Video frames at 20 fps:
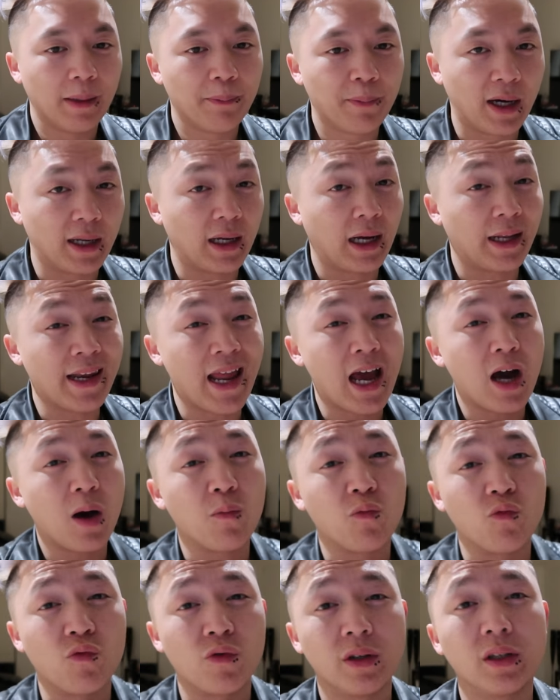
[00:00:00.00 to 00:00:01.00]
But now
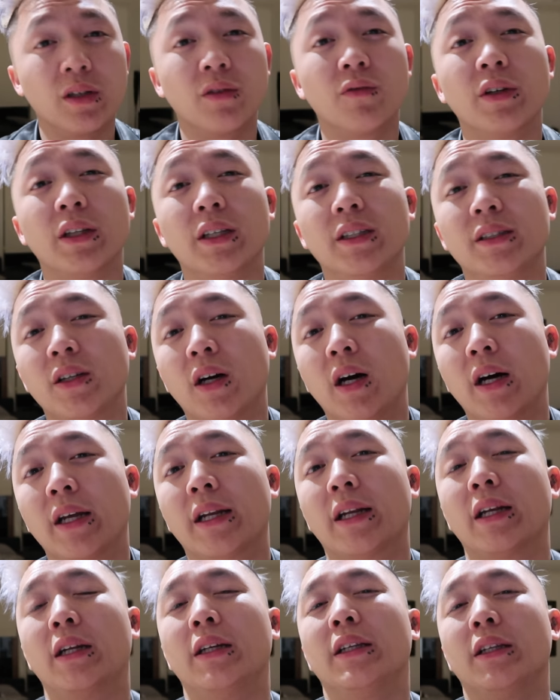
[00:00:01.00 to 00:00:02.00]
I'm really tired
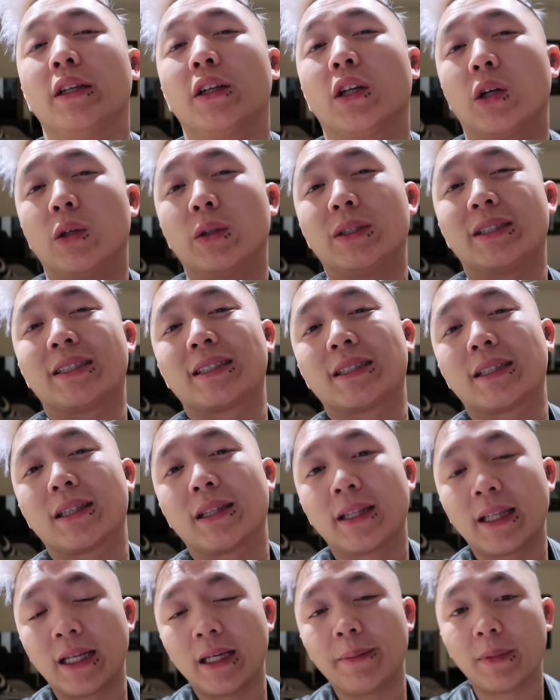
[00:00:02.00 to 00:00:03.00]
and I need to go to
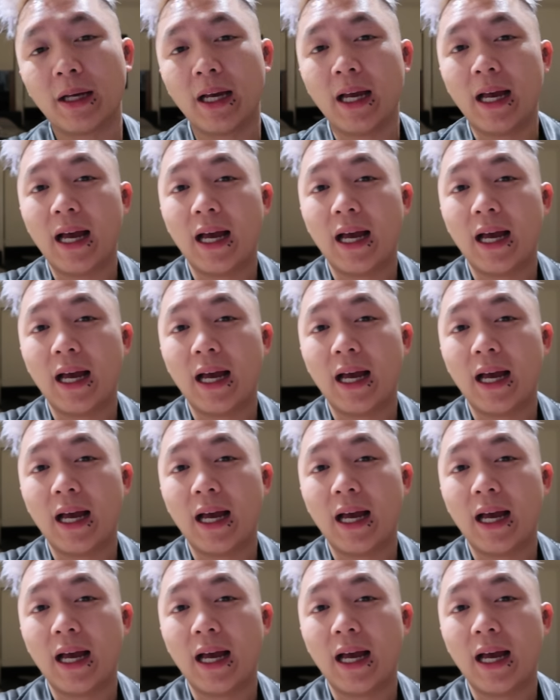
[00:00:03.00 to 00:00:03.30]
sleep.